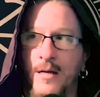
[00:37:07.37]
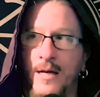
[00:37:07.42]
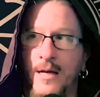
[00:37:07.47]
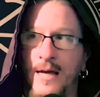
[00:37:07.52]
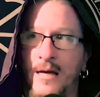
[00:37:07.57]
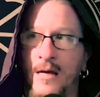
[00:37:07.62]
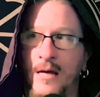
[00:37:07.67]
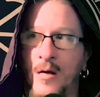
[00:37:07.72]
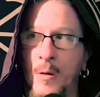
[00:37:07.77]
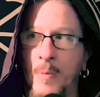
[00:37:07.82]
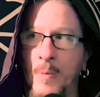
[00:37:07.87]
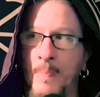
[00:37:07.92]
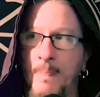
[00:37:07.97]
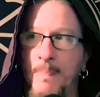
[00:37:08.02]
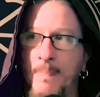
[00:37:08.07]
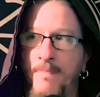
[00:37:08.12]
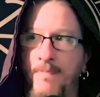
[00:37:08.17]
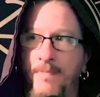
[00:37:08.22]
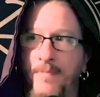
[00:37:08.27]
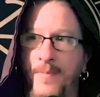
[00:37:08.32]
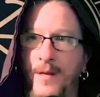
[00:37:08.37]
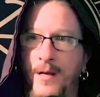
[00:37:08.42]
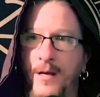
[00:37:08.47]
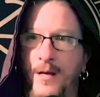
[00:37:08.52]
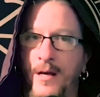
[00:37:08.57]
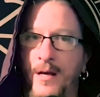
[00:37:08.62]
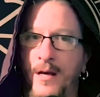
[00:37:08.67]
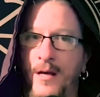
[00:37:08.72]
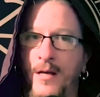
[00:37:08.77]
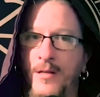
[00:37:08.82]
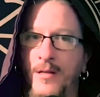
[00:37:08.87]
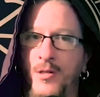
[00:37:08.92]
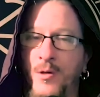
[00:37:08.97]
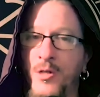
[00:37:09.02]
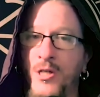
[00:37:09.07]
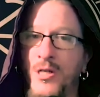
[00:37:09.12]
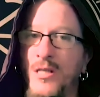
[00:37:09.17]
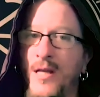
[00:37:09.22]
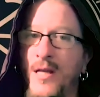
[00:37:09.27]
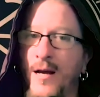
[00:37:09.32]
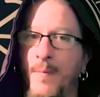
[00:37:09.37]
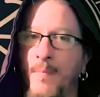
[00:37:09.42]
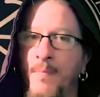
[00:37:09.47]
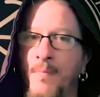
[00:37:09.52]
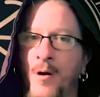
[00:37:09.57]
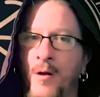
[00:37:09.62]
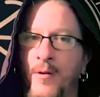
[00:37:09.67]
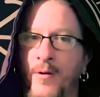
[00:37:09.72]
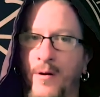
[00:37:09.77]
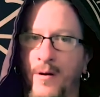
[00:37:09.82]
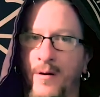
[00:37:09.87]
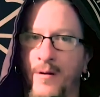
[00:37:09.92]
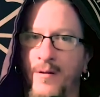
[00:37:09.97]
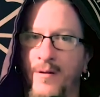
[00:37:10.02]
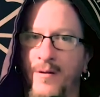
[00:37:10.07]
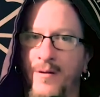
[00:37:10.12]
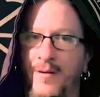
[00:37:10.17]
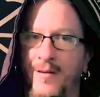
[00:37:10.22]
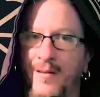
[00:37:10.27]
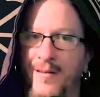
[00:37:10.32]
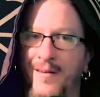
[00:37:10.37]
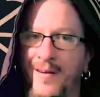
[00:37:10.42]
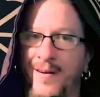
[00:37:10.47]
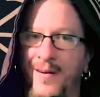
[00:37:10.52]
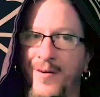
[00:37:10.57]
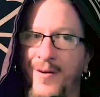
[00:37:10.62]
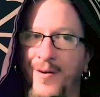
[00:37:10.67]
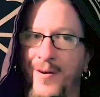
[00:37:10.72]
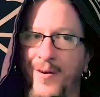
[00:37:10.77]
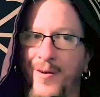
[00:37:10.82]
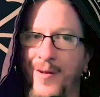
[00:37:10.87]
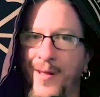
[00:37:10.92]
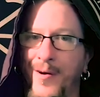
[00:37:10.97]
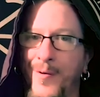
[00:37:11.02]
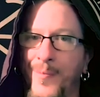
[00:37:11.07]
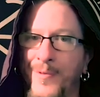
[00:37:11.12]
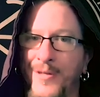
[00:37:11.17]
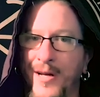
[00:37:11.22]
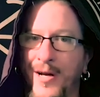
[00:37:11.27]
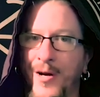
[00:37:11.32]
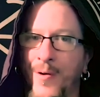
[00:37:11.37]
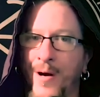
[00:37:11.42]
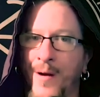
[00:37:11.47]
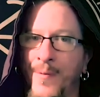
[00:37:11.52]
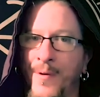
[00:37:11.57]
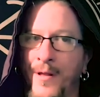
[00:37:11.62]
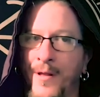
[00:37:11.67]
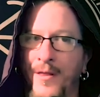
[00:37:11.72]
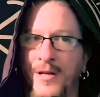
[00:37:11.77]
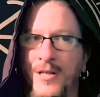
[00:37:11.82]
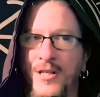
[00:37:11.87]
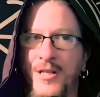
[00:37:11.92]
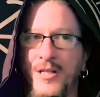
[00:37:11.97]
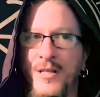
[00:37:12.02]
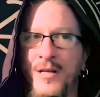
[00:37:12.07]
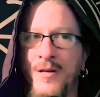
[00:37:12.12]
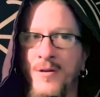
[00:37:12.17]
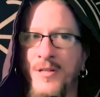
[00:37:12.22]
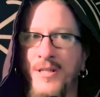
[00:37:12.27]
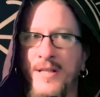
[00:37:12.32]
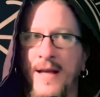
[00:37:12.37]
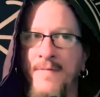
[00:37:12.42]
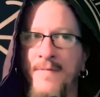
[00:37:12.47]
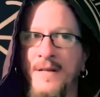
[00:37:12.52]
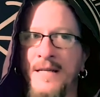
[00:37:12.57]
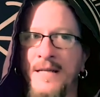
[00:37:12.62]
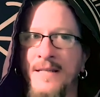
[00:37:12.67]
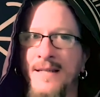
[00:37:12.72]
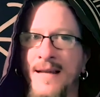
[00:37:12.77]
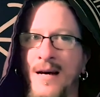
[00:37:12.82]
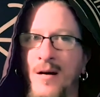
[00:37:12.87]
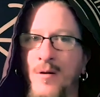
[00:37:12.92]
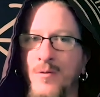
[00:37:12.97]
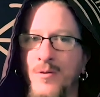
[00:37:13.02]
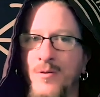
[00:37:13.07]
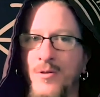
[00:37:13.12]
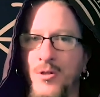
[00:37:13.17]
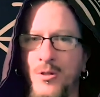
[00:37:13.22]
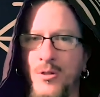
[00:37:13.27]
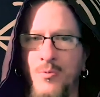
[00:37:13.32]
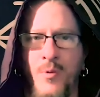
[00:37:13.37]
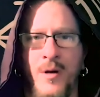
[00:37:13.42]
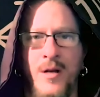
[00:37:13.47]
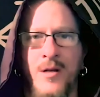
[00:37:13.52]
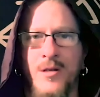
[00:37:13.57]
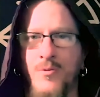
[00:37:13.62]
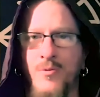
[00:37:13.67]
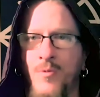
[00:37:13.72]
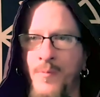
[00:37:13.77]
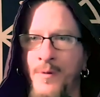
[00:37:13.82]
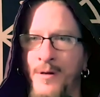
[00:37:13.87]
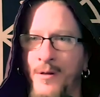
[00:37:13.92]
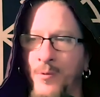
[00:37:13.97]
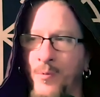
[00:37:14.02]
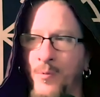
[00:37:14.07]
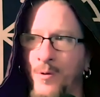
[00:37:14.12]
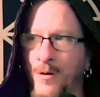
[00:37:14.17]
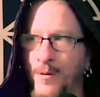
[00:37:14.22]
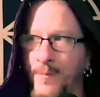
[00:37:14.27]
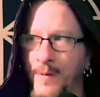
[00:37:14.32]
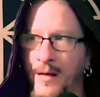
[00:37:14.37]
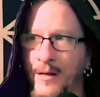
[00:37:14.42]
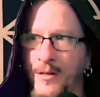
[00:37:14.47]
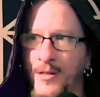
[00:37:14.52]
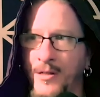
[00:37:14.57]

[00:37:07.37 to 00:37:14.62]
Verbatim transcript: Um, so she's like a mother, or, or like almost like a grandmother. I think she's in her seventies now. Sweetest woman in the world, man.